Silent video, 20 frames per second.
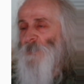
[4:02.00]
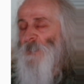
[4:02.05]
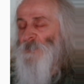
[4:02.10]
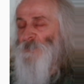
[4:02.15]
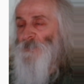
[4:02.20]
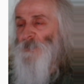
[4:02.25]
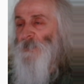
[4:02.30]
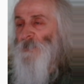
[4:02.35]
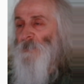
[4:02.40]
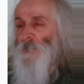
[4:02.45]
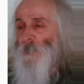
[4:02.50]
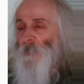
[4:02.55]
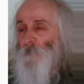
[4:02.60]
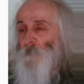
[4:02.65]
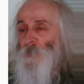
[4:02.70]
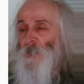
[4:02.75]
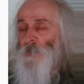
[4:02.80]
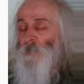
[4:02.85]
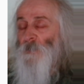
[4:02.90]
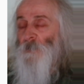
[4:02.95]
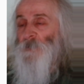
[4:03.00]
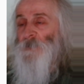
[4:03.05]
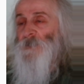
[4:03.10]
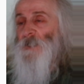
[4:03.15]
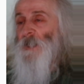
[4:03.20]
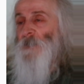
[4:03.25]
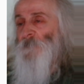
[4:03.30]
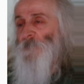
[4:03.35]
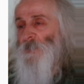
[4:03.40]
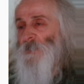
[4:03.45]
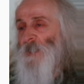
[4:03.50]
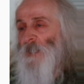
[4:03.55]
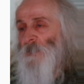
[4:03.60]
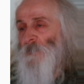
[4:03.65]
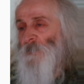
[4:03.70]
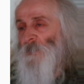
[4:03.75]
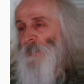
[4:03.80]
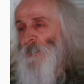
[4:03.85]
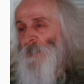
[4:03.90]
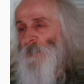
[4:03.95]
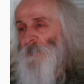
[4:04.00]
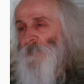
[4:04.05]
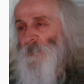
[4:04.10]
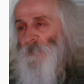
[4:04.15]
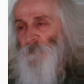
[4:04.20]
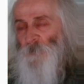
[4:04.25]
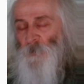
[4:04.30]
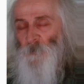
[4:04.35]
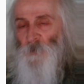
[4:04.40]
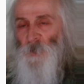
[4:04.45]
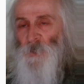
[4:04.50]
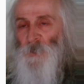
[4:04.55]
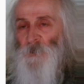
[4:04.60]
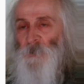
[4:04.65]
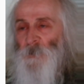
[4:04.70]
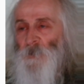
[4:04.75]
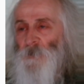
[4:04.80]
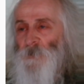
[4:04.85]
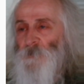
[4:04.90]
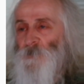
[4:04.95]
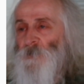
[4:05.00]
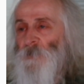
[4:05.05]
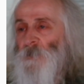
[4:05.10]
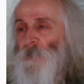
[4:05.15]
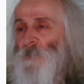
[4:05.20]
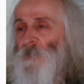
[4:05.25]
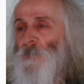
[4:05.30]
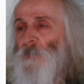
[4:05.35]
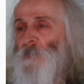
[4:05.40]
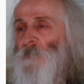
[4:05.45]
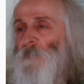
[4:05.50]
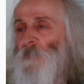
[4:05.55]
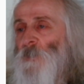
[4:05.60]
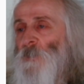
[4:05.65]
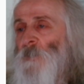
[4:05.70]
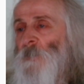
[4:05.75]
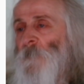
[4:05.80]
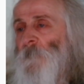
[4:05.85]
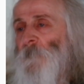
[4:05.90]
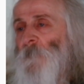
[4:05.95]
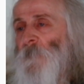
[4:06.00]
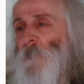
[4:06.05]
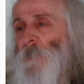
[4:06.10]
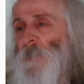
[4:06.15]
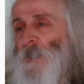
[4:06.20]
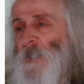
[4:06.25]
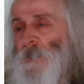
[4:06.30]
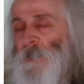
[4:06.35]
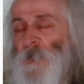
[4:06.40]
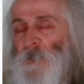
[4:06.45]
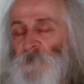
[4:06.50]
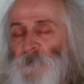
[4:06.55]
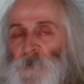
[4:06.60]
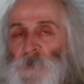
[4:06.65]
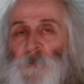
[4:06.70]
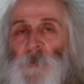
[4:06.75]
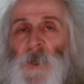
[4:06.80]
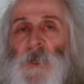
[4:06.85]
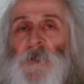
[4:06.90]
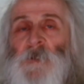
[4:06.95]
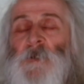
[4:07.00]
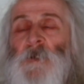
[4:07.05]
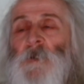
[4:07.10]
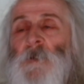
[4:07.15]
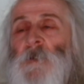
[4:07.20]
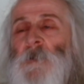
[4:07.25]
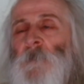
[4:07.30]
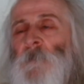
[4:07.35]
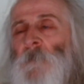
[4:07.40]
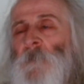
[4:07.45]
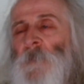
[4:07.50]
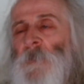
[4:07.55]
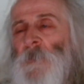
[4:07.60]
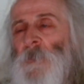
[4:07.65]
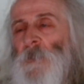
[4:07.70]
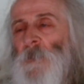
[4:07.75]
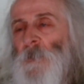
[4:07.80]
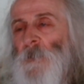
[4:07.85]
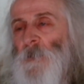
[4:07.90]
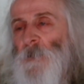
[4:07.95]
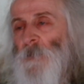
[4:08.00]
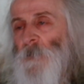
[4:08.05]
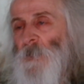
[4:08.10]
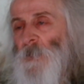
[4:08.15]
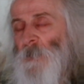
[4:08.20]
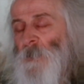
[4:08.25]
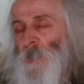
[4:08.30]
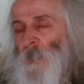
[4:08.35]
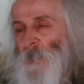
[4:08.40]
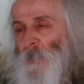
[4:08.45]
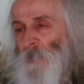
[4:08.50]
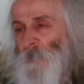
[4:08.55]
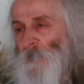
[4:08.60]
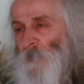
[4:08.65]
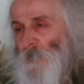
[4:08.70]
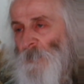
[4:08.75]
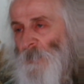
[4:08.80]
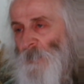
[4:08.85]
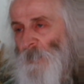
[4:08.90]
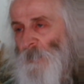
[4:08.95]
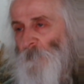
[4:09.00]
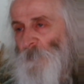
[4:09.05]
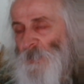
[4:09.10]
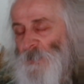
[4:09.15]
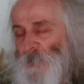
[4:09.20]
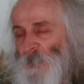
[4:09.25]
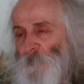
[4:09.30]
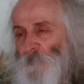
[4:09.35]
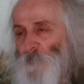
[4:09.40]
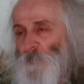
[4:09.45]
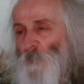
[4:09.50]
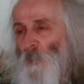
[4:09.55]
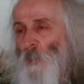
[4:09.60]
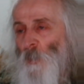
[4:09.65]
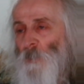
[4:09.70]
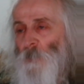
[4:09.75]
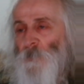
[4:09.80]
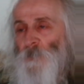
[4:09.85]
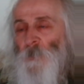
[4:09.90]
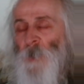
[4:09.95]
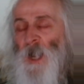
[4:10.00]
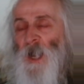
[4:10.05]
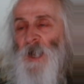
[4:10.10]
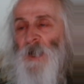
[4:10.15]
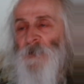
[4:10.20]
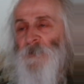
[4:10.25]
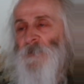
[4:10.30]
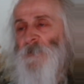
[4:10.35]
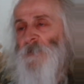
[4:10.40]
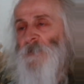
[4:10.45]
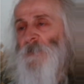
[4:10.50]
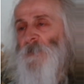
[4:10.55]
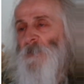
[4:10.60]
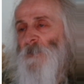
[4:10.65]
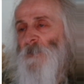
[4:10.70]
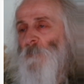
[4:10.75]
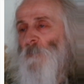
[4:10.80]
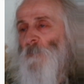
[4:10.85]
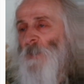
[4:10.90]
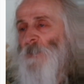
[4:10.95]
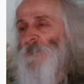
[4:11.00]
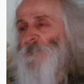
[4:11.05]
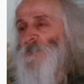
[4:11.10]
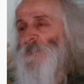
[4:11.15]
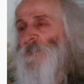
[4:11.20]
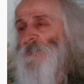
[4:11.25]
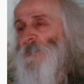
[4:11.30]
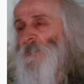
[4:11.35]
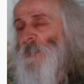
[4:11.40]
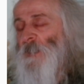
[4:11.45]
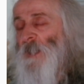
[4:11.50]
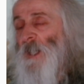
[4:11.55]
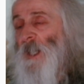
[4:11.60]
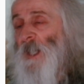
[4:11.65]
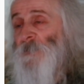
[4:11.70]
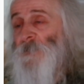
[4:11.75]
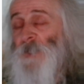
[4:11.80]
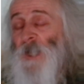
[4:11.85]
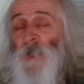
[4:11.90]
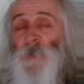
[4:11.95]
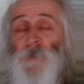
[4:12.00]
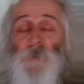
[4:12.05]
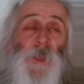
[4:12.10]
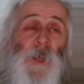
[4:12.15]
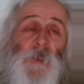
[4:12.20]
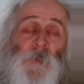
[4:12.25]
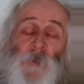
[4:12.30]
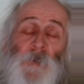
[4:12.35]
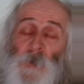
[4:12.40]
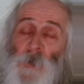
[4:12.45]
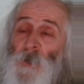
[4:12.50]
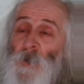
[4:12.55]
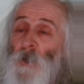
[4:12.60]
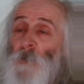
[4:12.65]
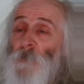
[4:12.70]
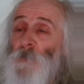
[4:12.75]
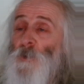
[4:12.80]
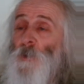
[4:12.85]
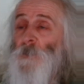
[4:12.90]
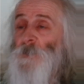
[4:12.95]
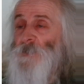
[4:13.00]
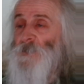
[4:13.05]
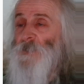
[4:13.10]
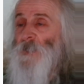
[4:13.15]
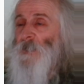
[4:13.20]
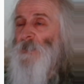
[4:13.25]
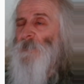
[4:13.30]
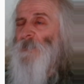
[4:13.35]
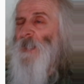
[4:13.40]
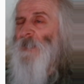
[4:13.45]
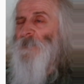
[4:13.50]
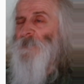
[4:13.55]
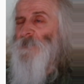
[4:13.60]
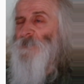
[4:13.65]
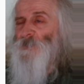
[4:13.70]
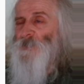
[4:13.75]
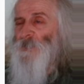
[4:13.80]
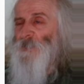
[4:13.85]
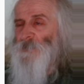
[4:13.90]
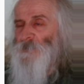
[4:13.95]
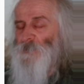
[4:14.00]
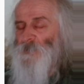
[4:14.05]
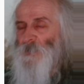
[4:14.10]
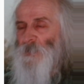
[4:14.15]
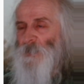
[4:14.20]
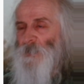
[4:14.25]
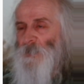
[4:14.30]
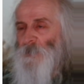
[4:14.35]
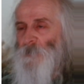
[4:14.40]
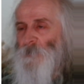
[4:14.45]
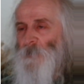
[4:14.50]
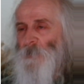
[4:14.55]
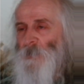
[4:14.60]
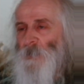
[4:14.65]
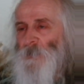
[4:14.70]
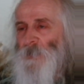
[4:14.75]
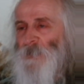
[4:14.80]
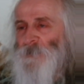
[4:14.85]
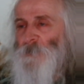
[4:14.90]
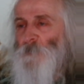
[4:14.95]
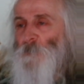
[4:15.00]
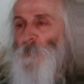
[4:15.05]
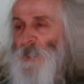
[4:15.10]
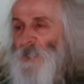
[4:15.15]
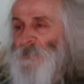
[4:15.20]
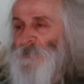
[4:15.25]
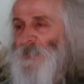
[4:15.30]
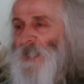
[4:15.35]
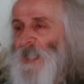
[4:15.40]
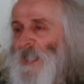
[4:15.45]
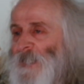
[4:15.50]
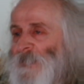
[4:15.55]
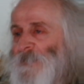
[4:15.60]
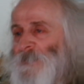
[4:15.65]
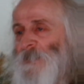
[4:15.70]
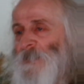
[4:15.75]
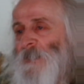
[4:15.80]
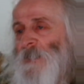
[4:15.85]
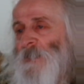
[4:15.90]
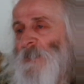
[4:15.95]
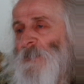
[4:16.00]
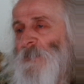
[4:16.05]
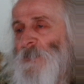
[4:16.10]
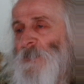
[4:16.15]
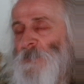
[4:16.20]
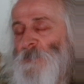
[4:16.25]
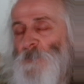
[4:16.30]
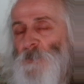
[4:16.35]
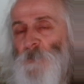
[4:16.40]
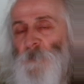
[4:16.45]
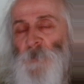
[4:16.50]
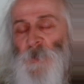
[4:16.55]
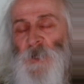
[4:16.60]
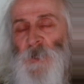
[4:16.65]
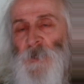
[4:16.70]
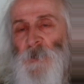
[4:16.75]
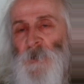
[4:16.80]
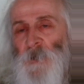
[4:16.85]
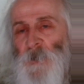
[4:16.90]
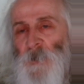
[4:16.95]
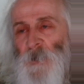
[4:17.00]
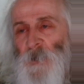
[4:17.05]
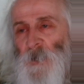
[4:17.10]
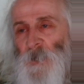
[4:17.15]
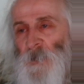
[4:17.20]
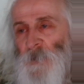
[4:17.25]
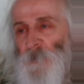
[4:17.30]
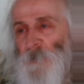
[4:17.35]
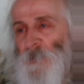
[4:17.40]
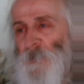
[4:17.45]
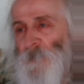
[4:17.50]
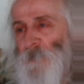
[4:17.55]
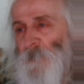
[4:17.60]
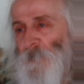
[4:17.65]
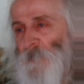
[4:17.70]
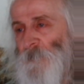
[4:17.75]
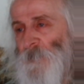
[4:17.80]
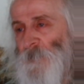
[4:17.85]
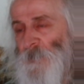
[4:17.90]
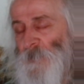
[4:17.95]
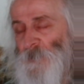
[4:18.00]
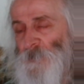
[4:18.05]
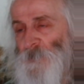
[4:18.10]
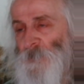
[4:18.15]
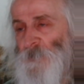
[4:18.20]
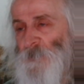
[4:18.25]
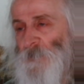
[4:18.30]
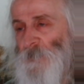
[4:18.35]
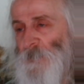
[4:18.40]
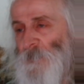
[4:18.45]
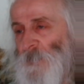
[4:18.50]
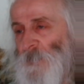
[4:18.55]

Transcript: so actually we are a lot safer now than we were during the Cold War in that respect. Uh, but if all you had was, and, and then of course that is just the, that's the worst case that it would be, uh, that, that it's just